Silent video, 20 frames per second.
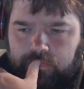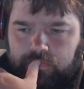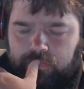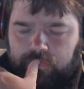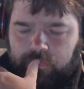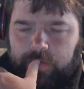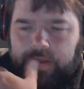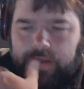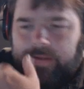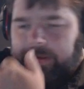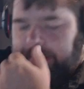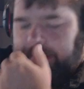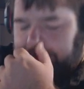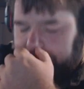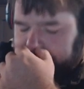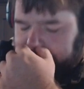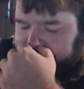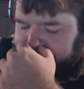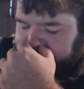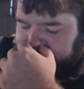Well, and
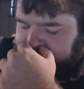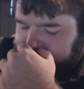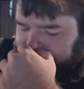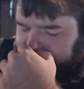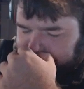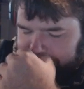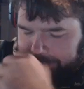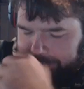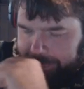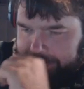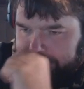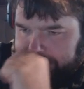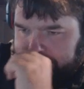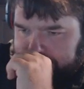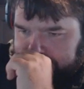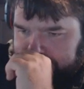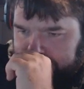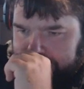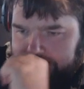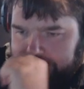Hontus, Hontus
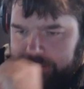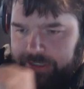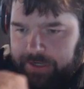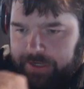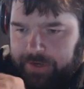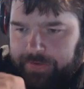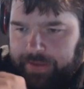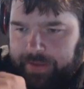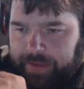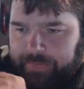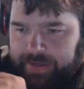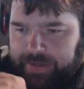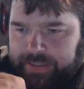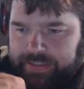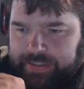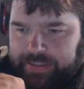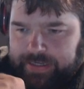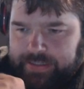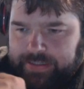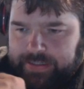says, you know, that makes
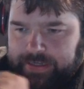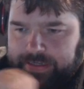sense.